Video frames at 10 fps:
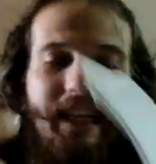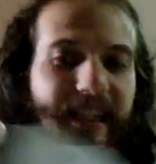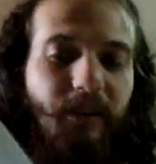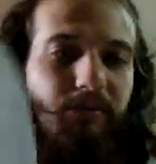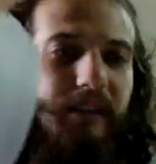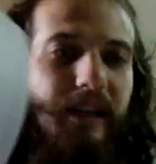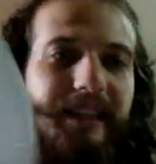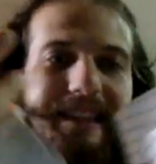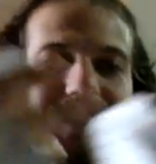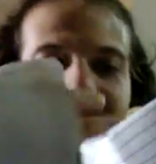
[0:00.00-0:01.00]
I can't wear.
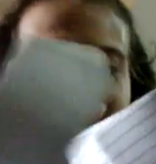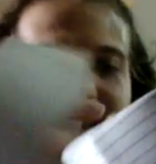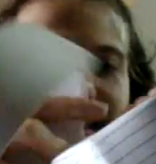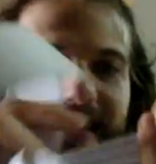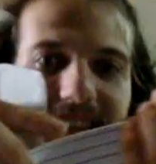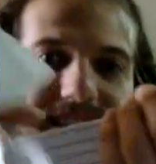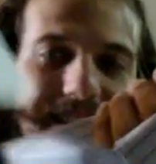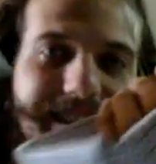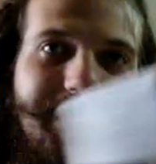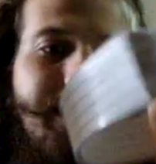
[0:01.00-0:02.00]
This is a 16
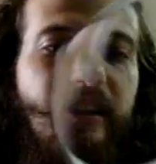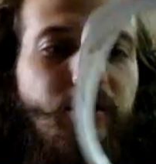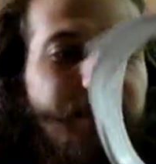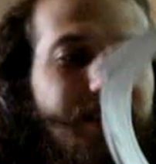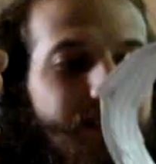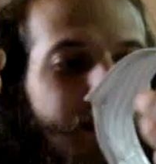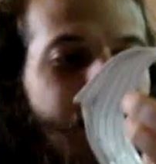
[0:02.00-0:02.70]
inches, 16 and a